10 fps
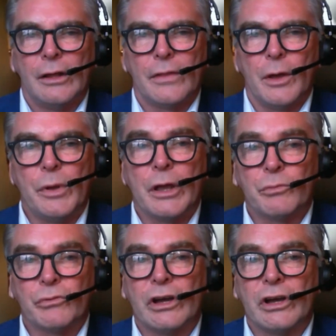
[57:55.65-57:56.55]
they're being
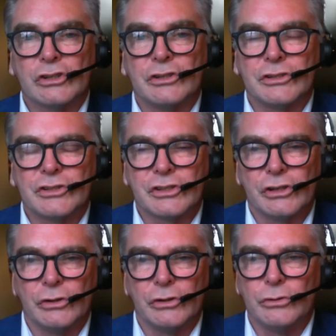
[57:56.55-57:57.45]
pressured
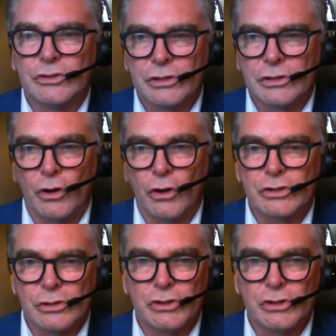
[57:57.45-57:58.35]
to not
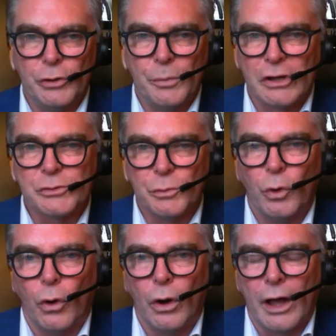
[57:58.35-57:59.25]
do too much more.